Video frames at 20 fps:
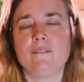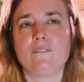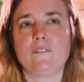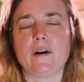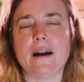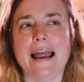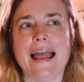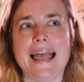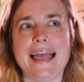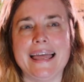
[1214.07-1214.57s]

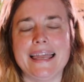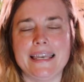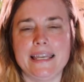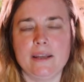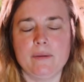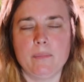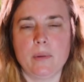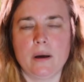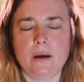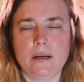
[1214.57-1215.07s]
for
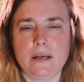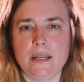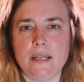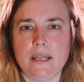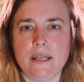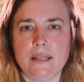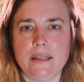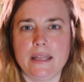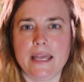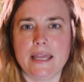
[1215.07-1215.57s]

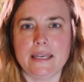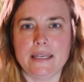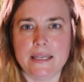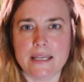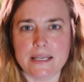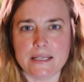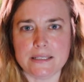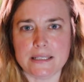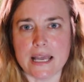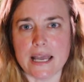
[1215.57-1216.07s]
anybody that
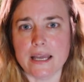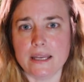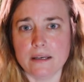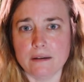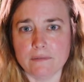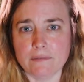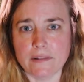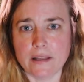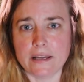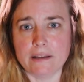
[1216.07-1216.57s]
needs
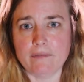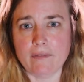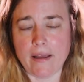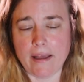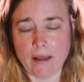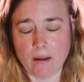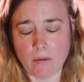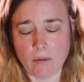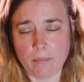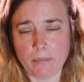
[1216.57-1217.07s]
end-of-life
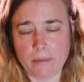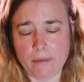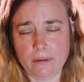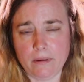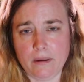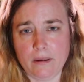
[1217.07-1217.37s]
help.